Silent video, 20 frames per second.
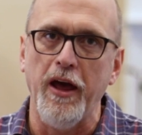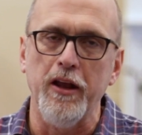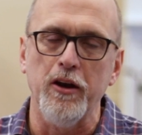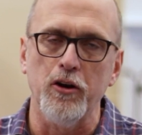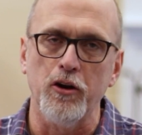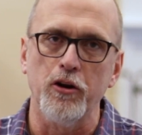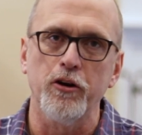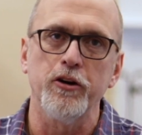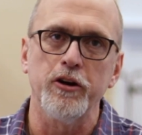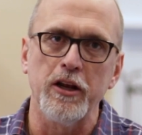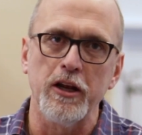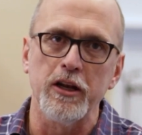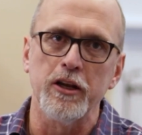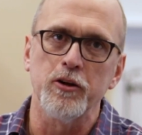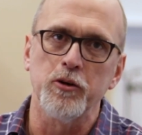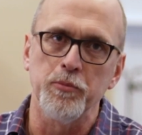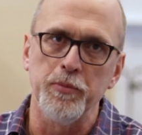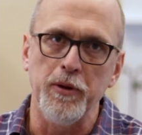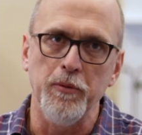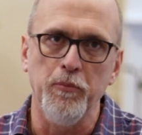and learn a
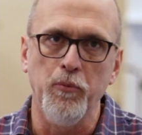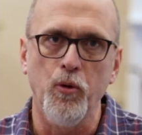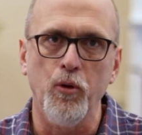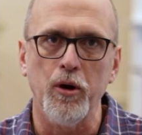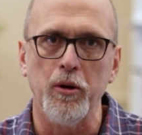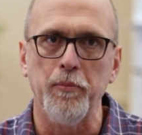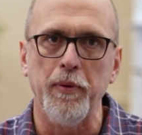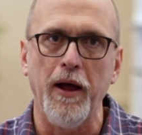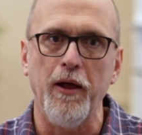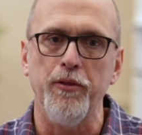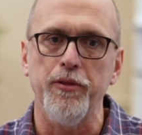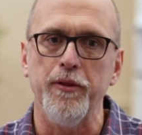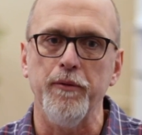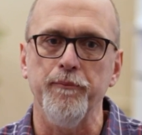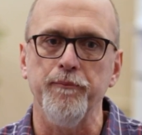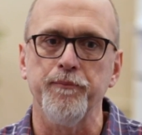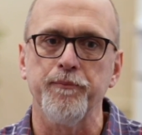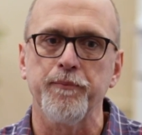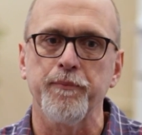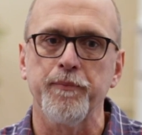little bit more about them.